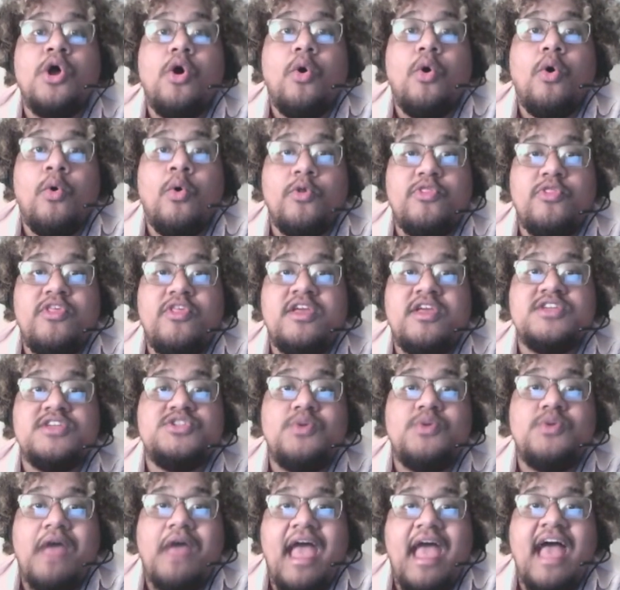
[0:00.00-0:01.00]
or things
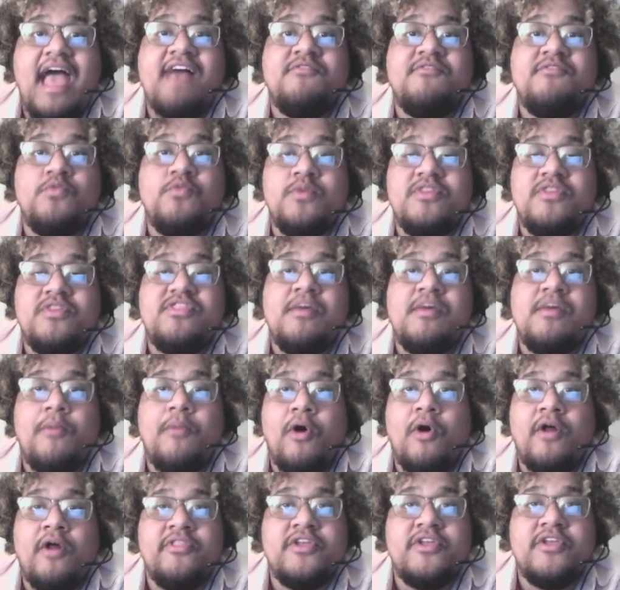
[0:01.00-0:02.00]
you have with them
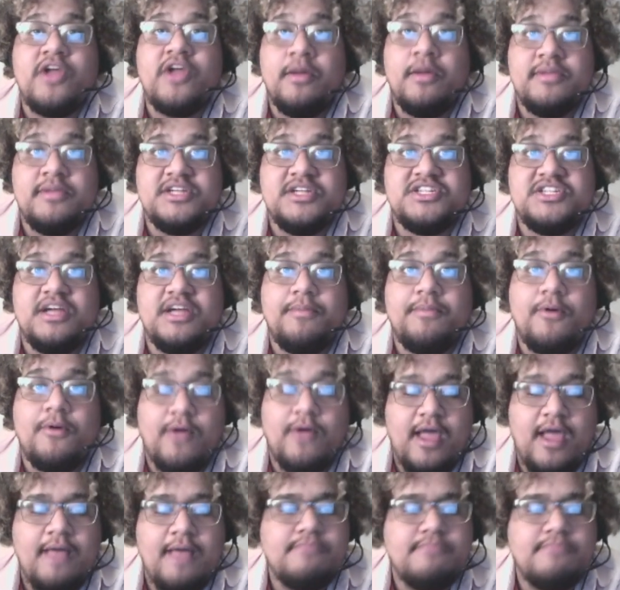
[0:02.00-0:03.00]
on the gummy ship, okay?